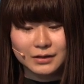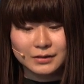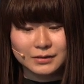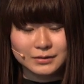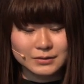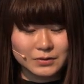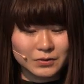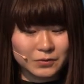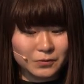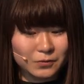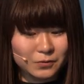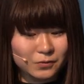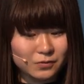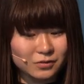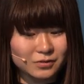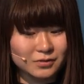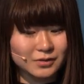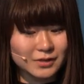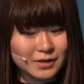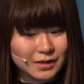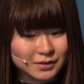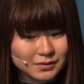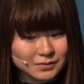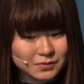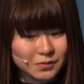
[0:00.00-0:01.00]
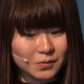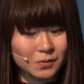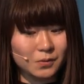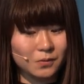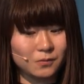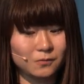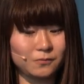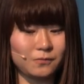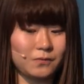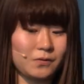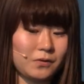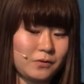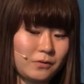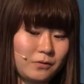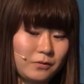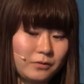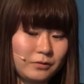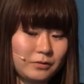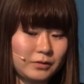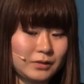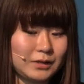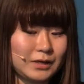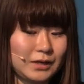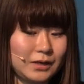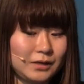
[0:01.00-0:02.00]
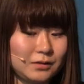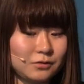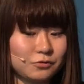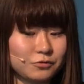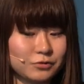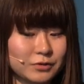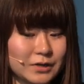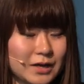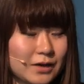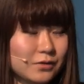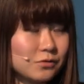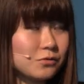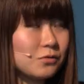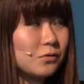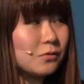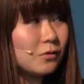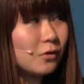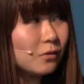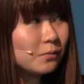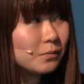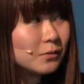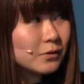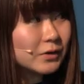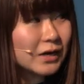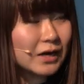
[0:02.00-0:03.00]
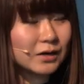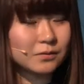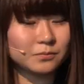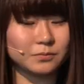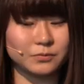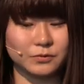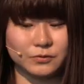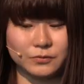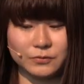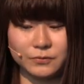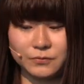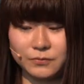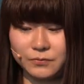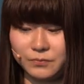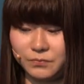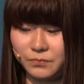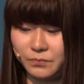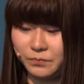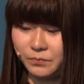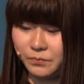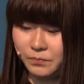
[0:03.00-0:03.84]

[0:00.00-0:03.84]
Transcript: So that's all for the introduction of CrackProof.